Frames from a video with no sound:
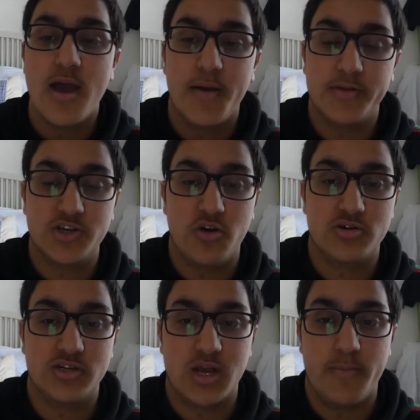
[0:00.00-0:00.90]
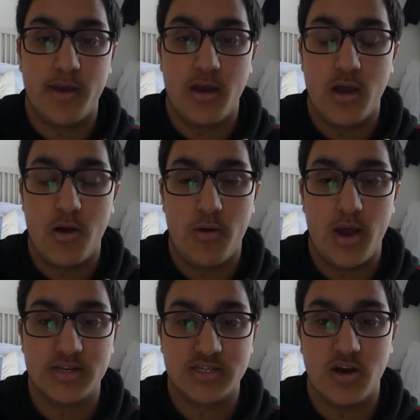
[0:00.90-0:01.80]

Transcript: And the 2 losses coming at